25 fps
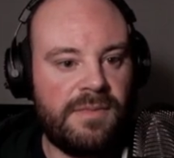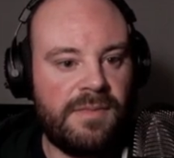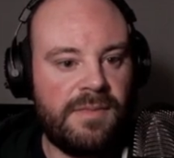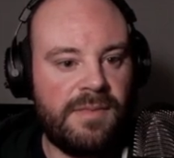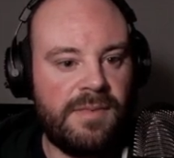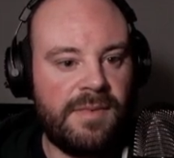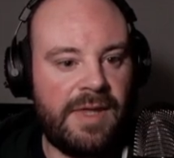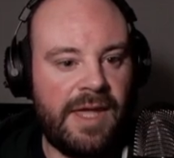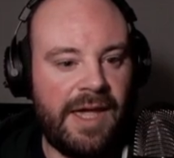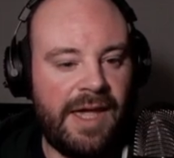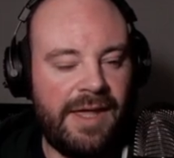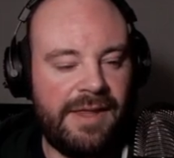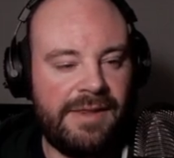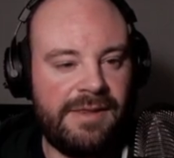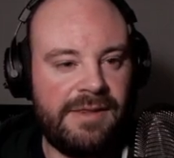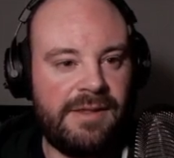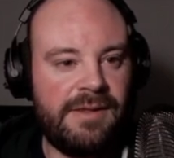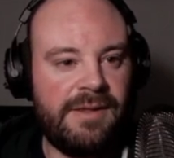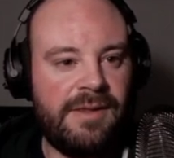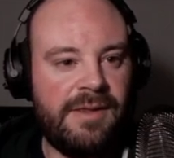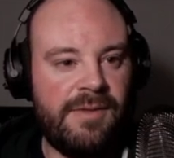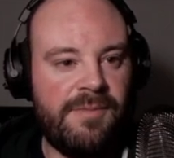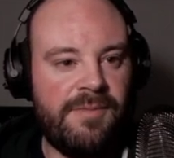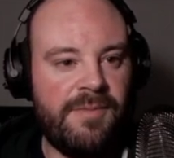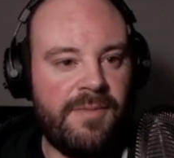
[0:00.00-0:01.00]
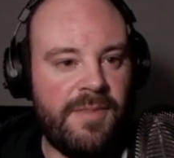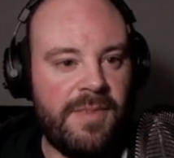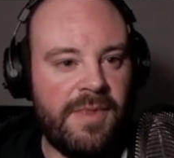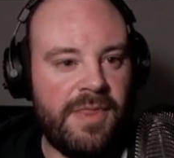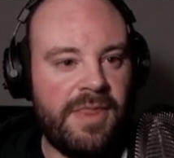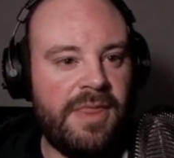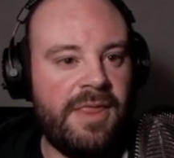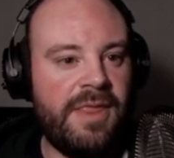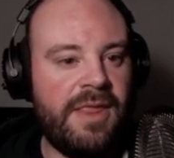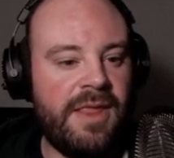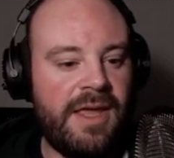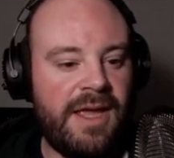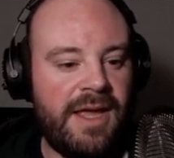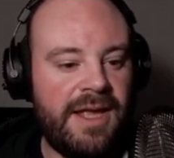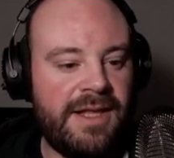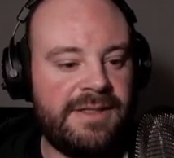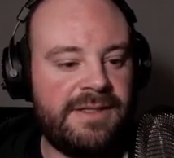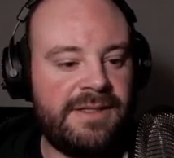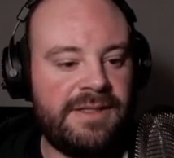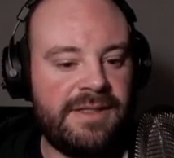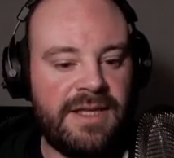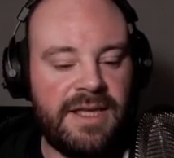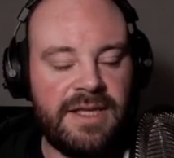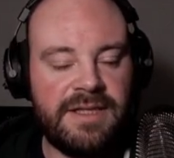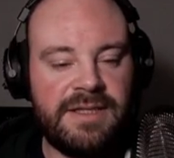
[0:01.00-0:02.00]
Yeah,
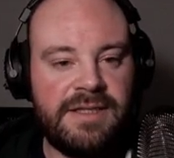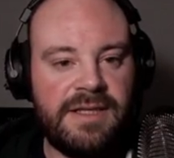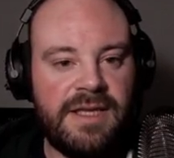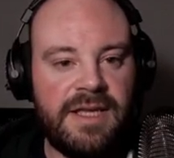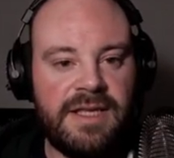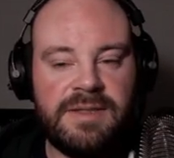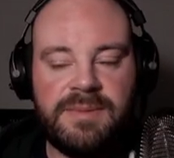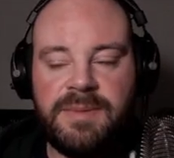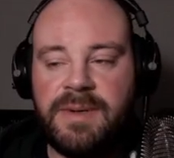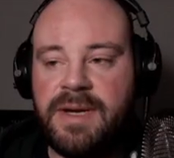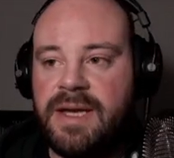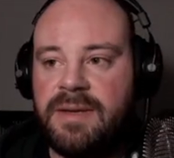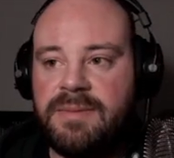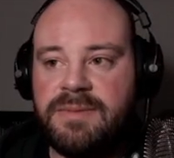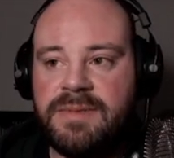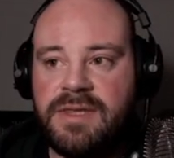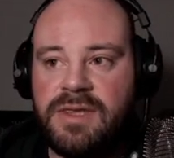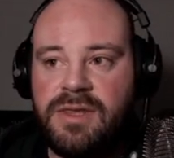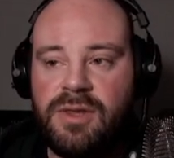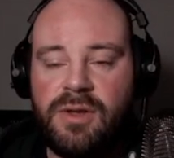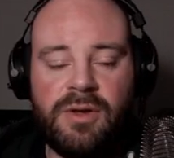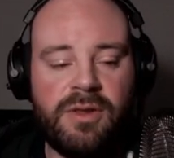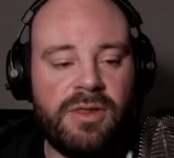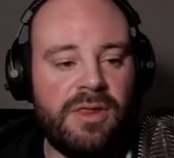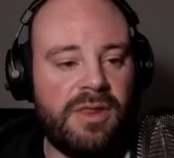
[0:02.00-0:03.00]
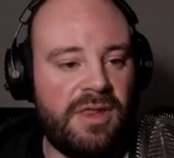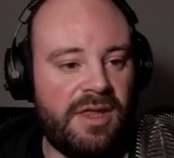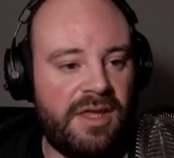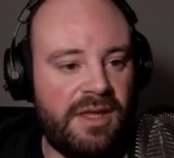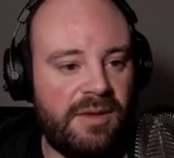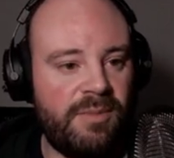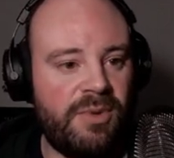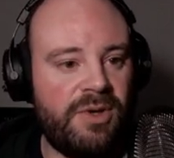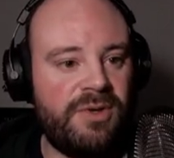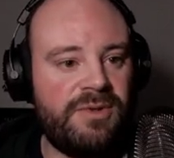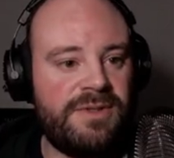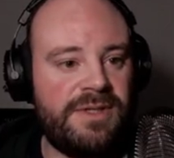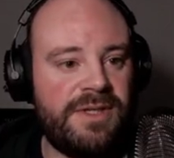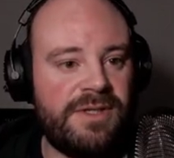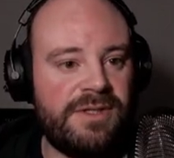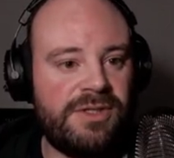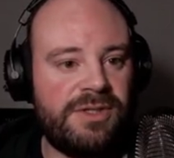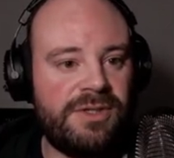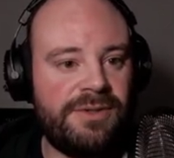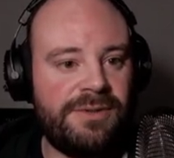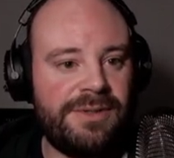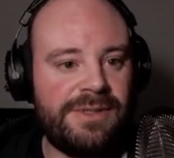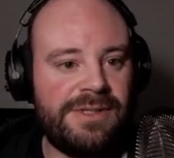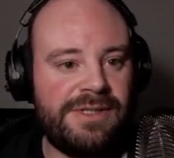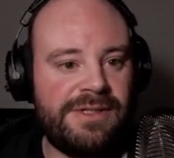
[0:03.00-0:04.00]
it's perhaps not the most
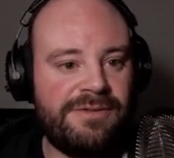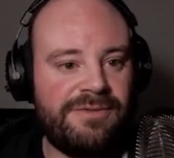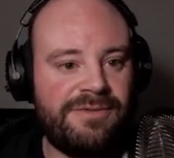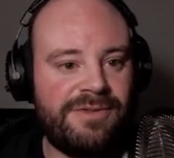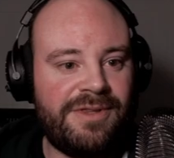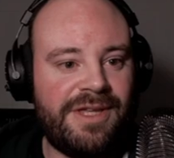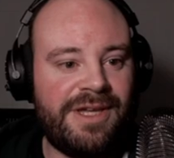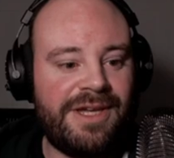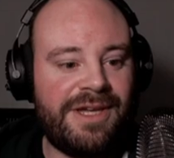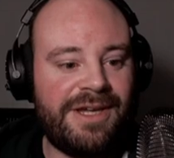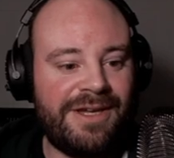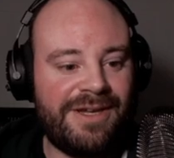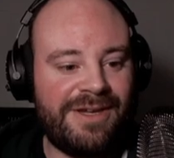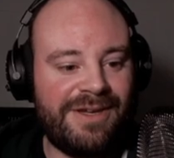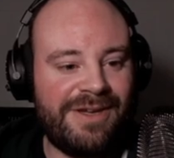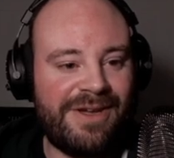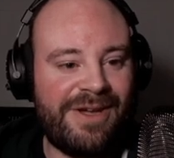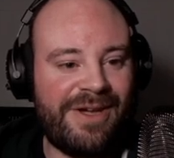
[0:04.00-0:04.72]
intuitive thing.